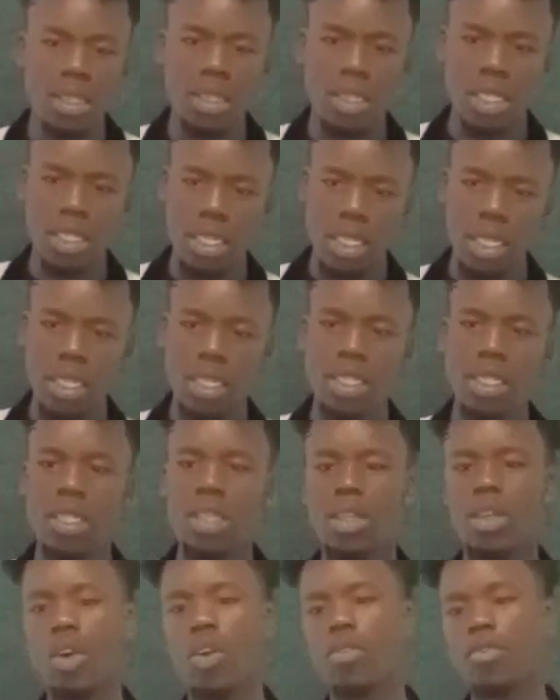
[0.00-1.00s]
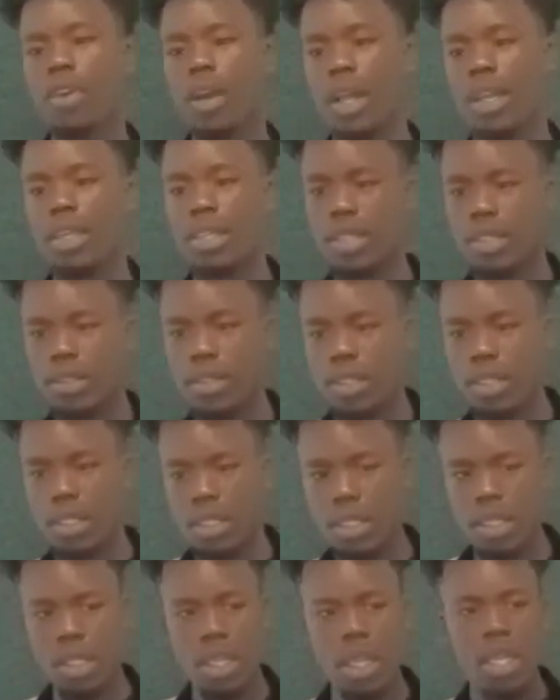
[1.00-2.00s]
generation of
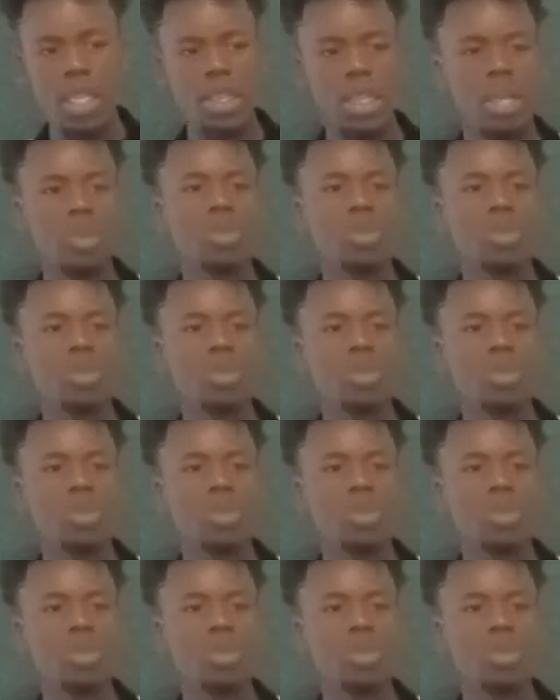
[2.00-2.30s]
electricity. That